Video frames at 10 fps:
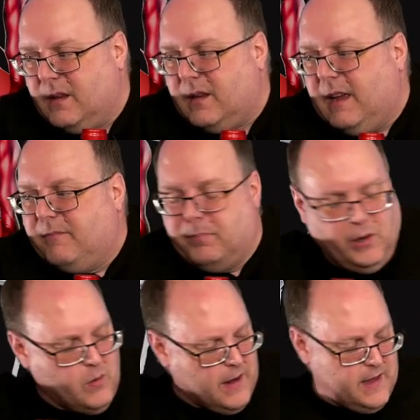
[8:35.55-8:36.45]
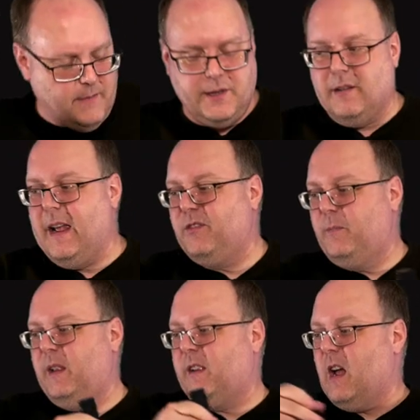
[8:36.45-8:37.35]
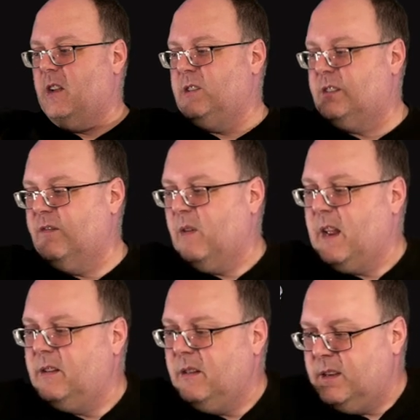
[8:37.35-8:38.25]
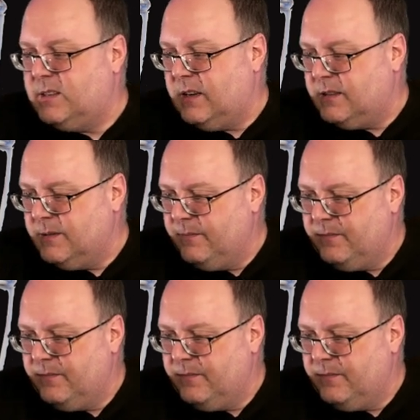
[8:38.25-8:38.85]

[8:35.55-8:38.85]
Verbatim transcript: I have blue on them, so I have to be conscious of when I do these things.